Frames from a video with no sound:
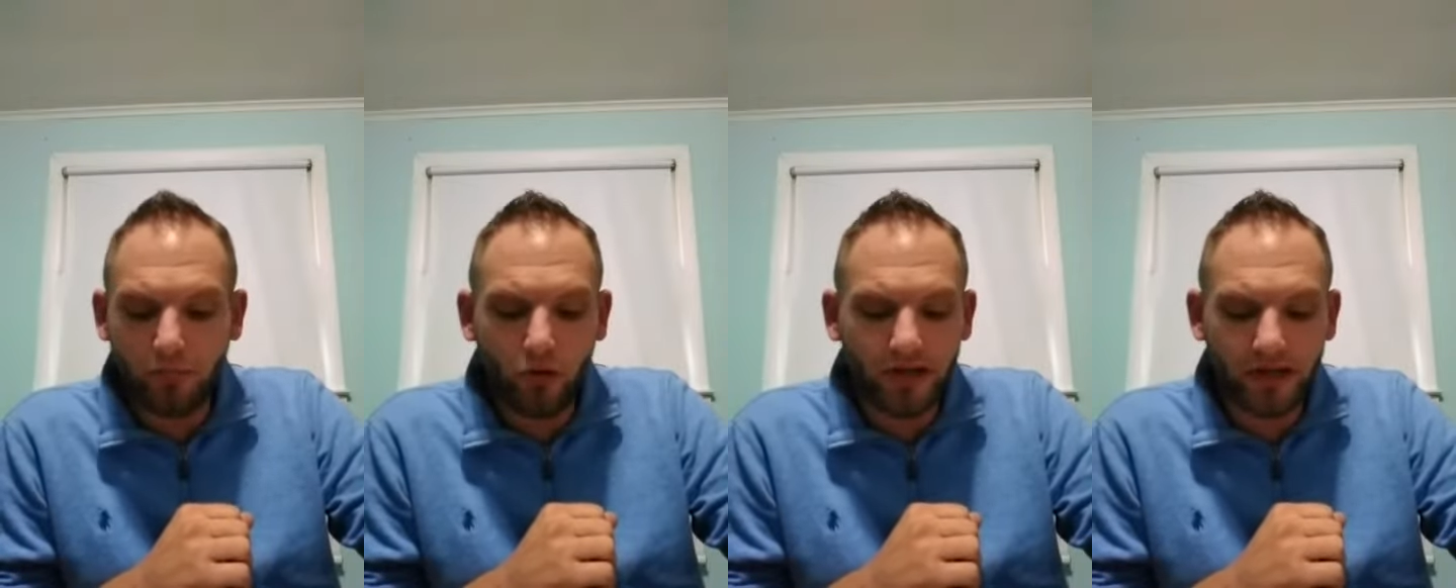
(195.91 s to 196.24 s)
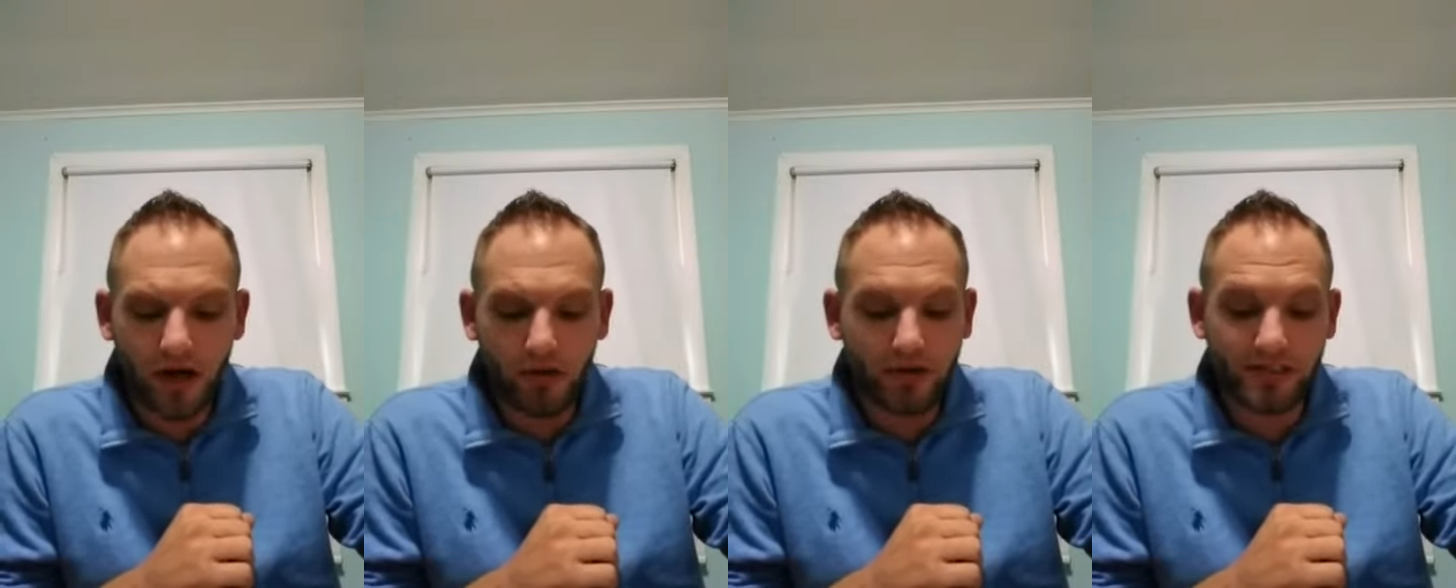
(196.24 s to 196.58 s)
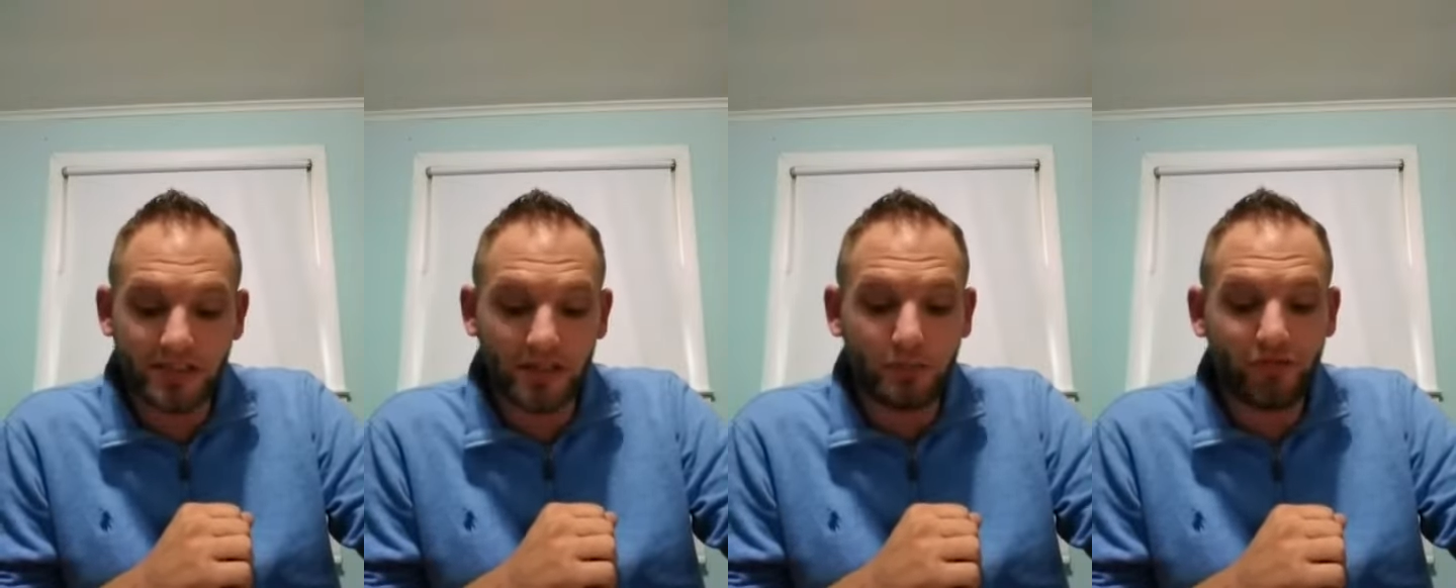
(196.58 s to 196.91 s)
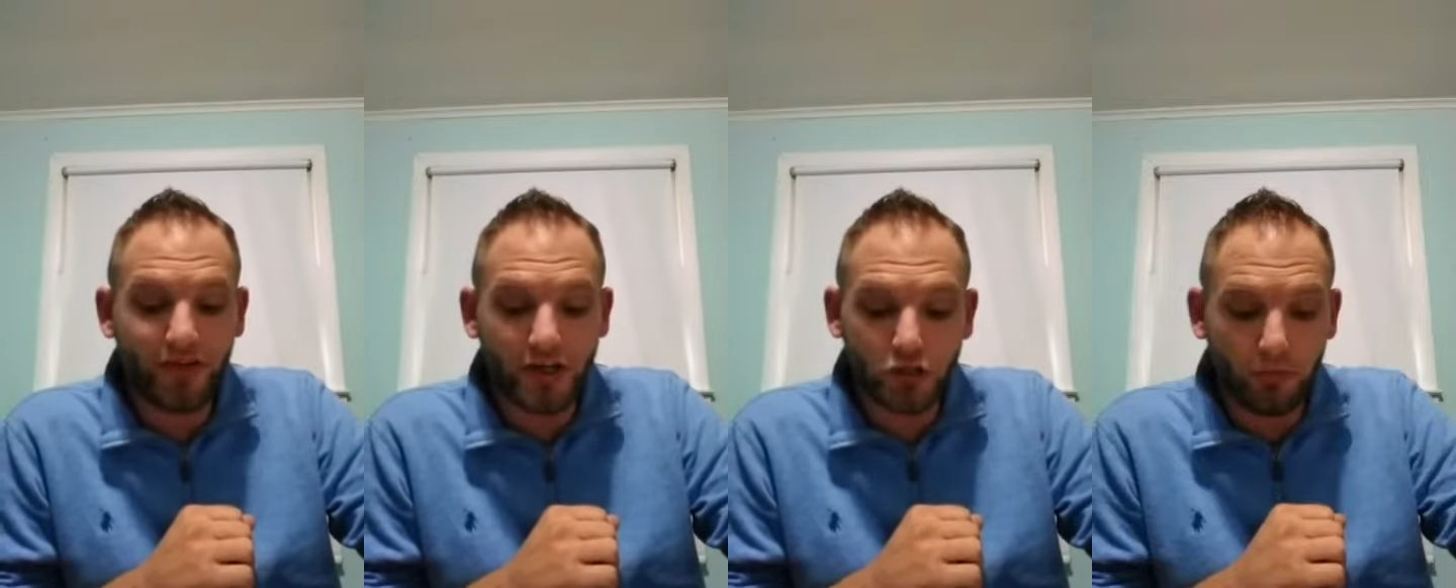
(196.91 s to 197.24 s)
Bowling Congress and the
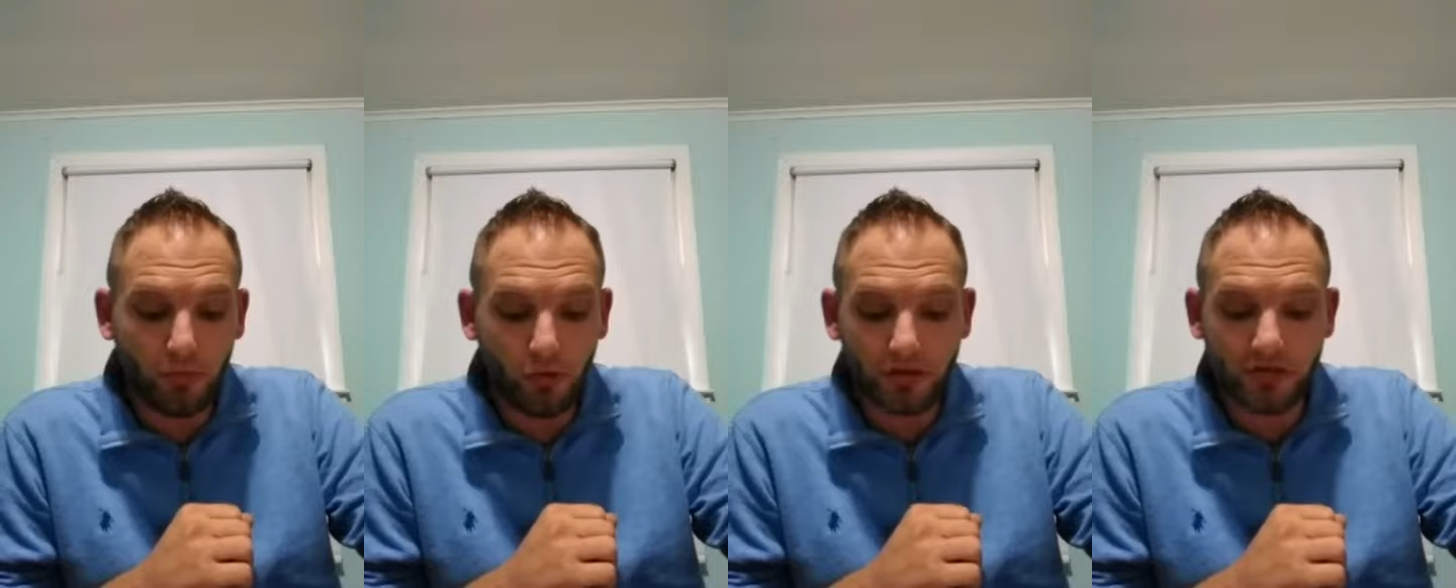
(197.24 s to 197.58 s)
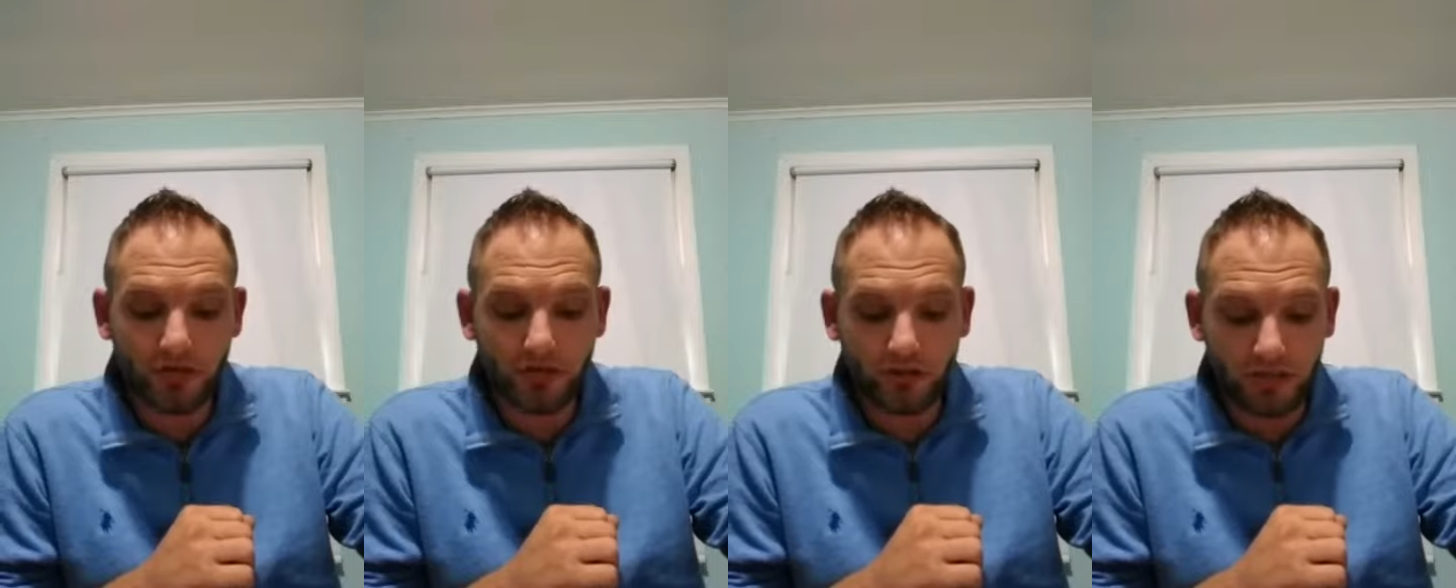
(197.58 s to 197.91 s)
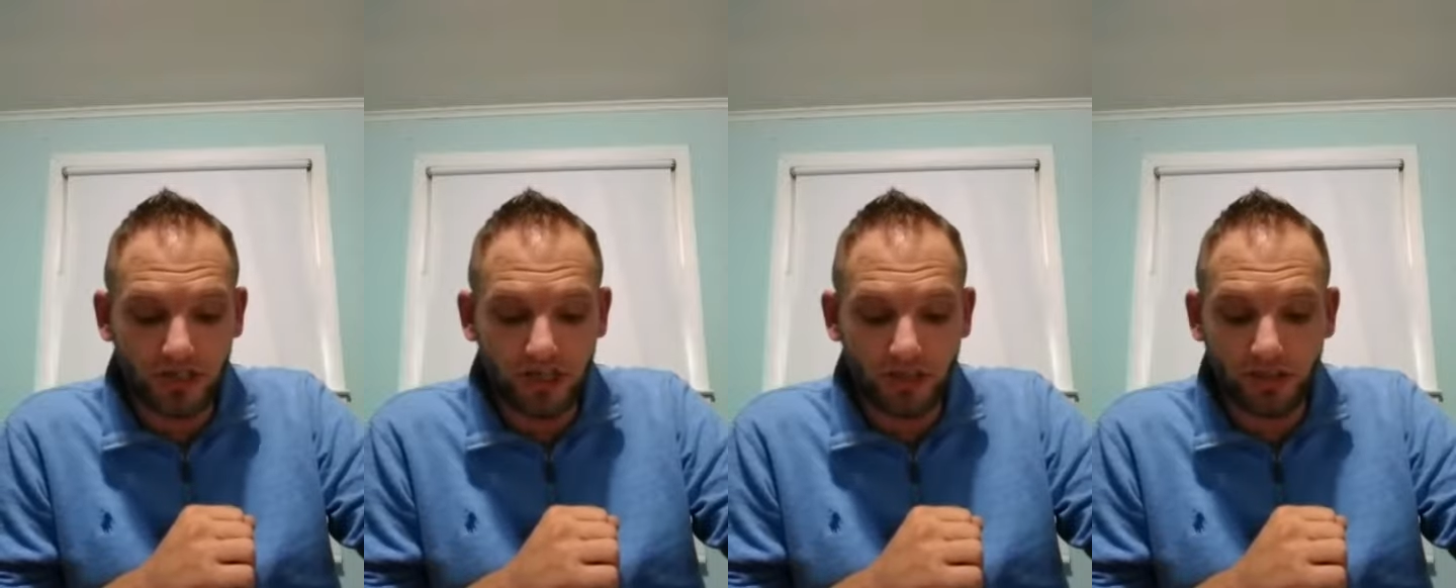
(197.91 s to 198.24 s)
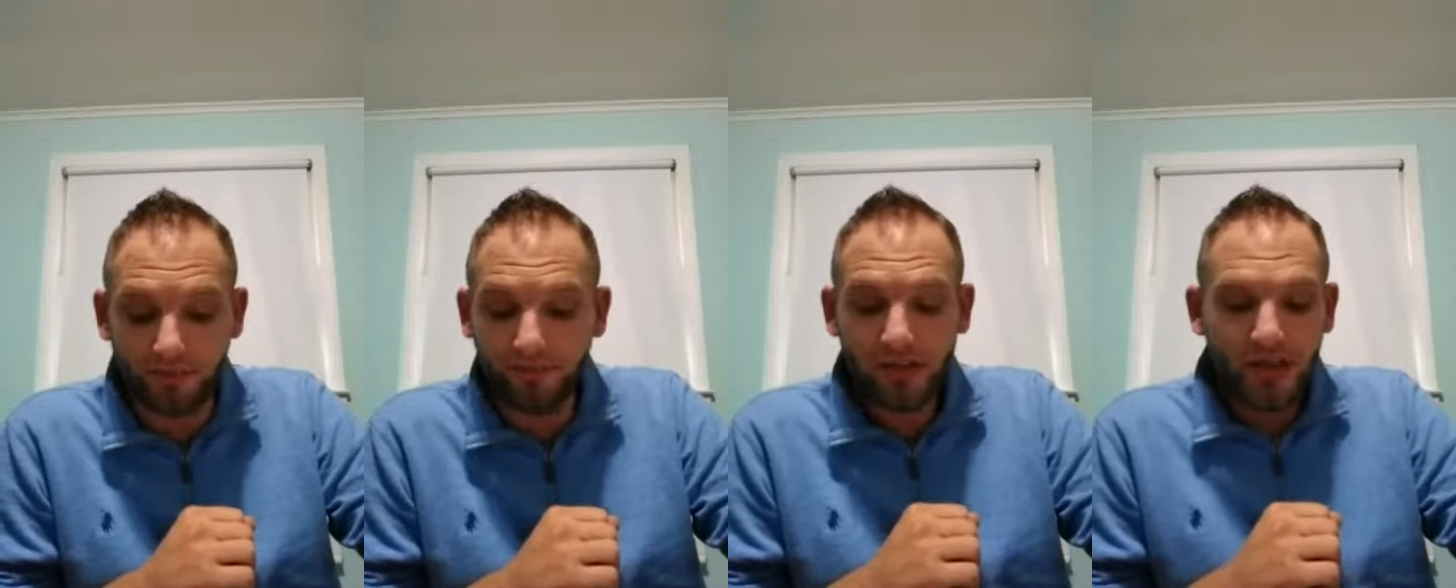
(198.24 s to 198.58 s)
Professional Bowlers
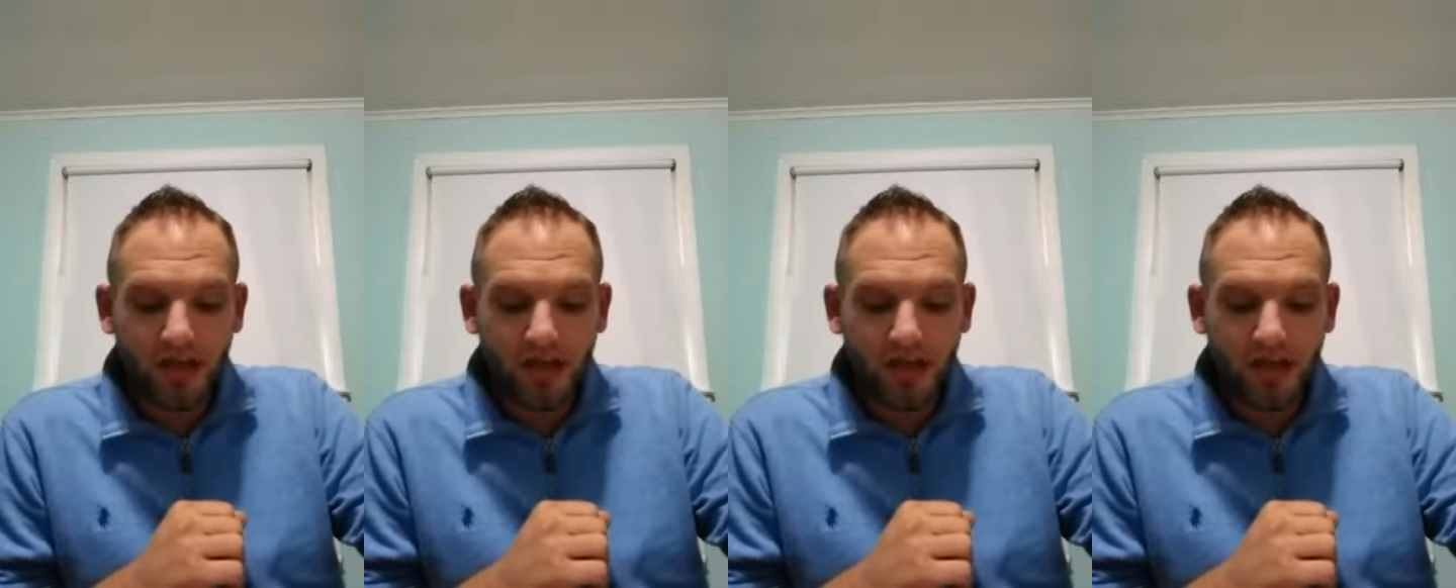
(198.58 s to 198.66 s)
Association.